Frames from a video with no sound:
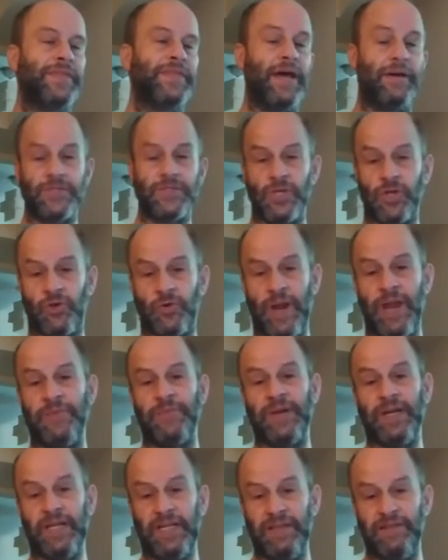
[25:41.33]
That was a great
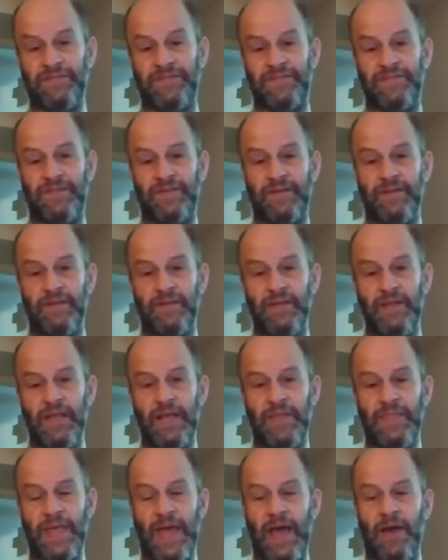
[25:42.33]
relief,
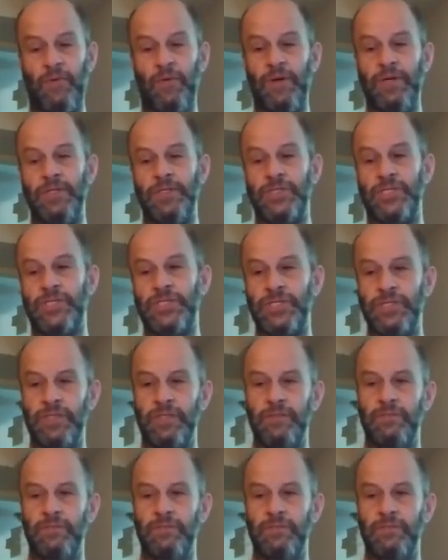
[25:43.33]
and that was